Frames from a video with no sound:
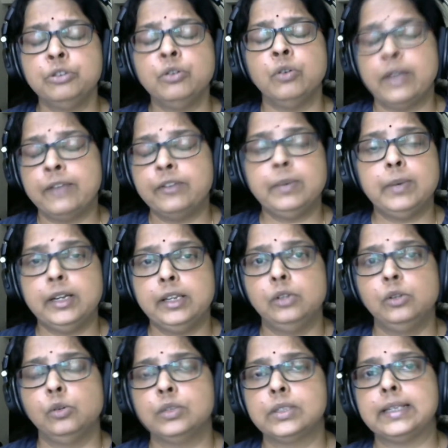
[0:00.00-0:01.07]
everybody
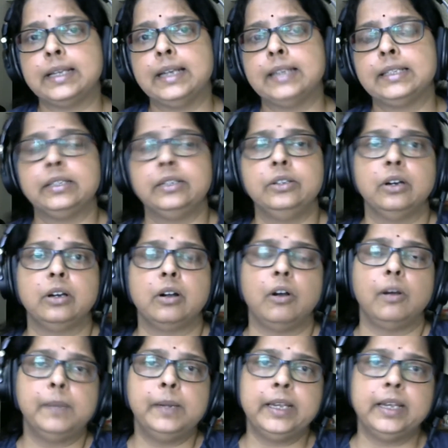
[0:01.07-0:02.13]
knows that your
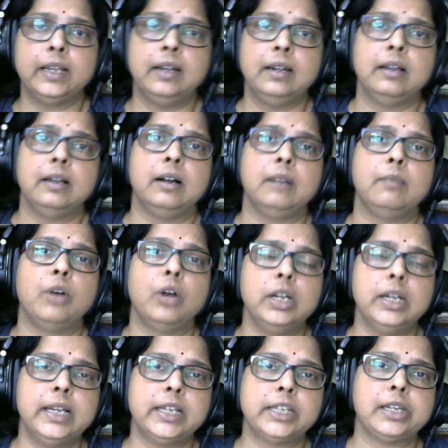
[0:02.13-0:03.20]
optical
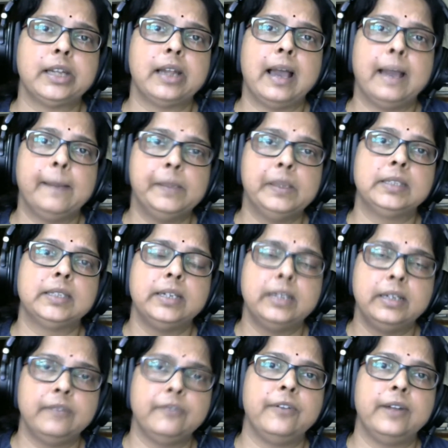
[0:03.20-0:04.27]
modulation happens in
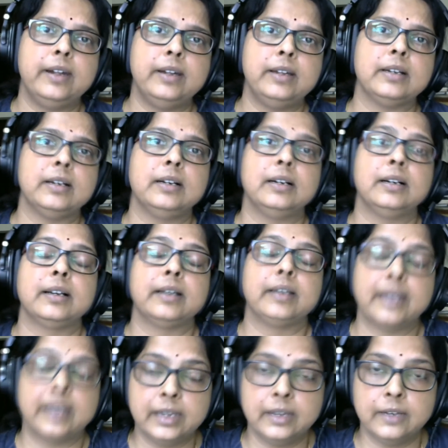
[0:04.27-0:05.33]
different
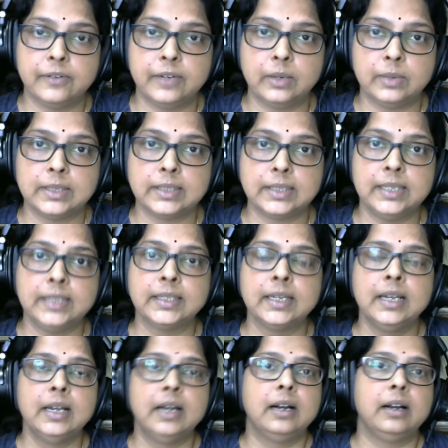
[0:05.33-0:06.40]
carrier frequencies.
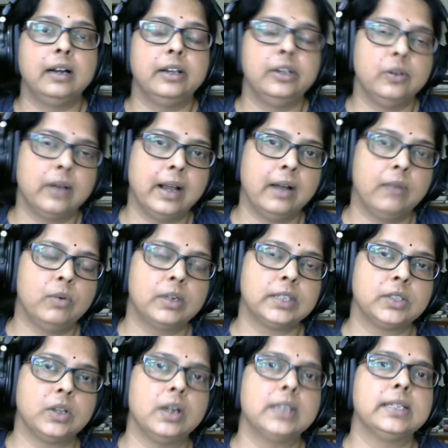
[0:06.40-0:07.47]
You have what is
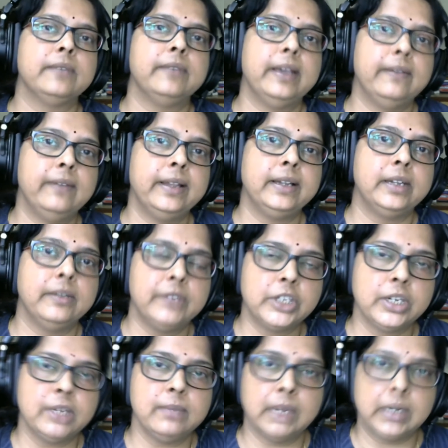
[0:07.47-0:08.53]
called as a wavelength
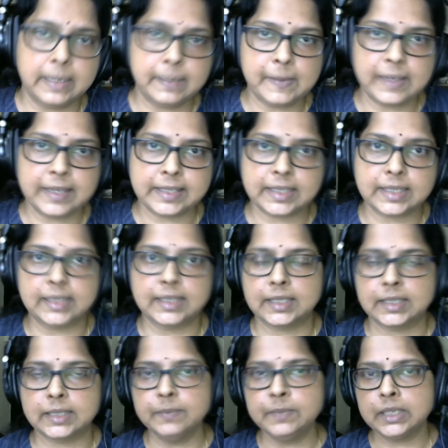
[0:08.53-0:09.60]
division multiplexed
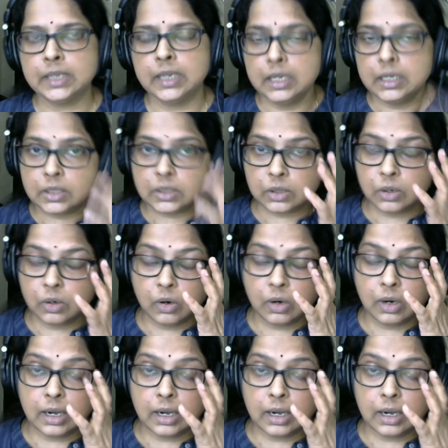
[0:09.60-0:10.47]
systems. So